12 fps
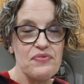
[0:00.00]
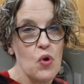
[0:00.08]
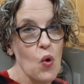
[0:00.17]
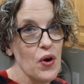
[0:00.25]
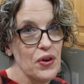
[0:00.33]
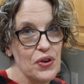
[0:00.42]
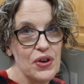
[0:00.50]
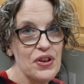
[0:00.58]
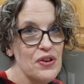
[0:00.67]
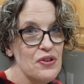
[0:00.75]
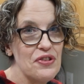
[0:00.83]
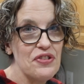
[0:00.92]
or you can
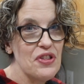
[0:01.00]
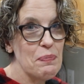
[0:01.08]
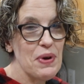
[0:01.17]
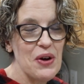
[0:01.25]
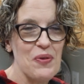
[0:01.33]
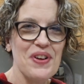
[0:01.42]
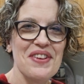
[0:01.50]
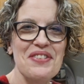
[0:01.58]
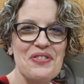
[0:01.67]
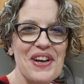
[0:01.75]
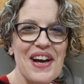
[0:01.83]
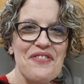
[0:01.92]
use the big ones,
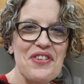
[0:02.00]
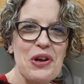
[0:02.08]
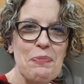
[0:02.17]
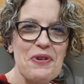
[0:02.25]
whatever you